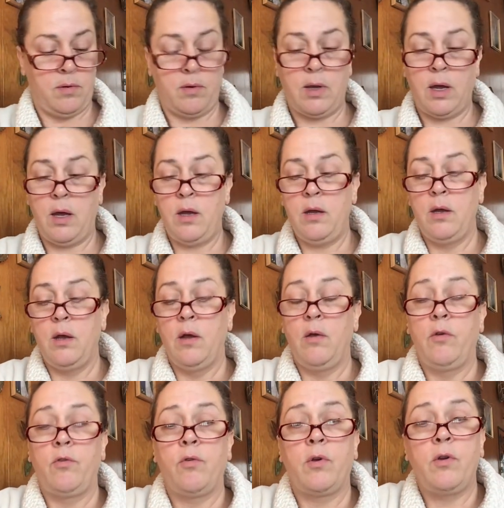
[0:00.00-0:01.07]
Okay,
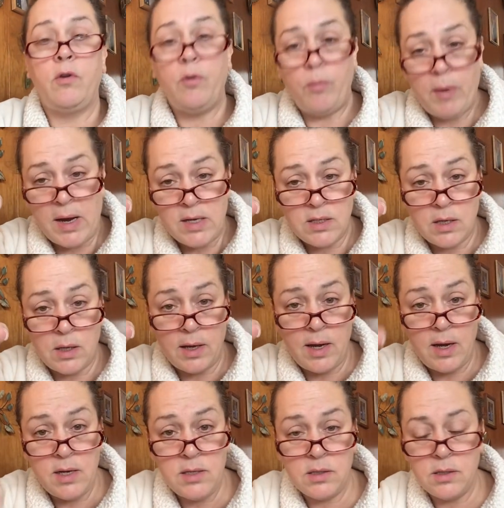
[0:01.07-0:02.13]
so we're going to do base
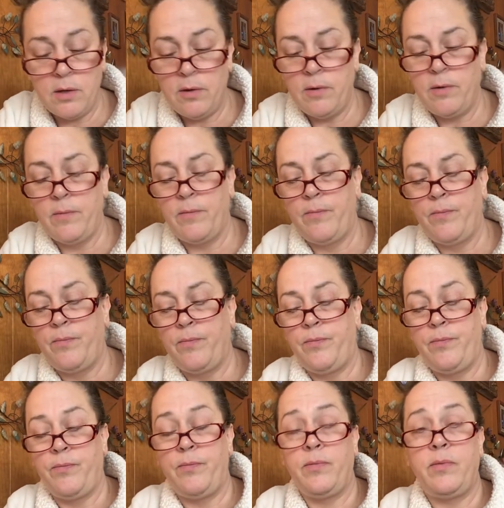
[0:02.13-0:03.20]
glaze,
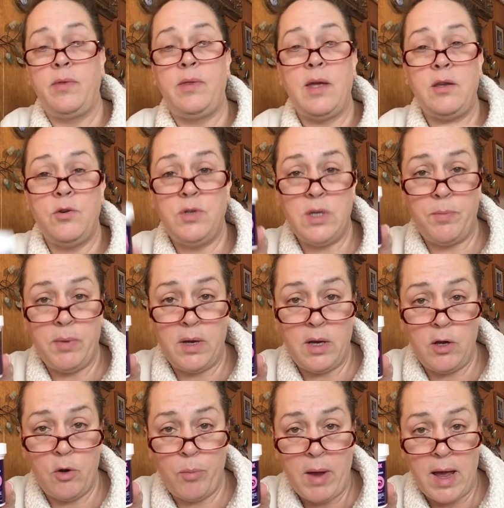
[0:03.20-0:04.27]
then you dip it
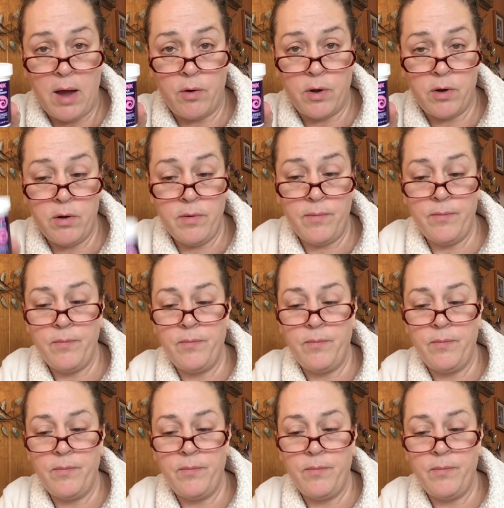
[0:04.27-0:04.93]
in your powder,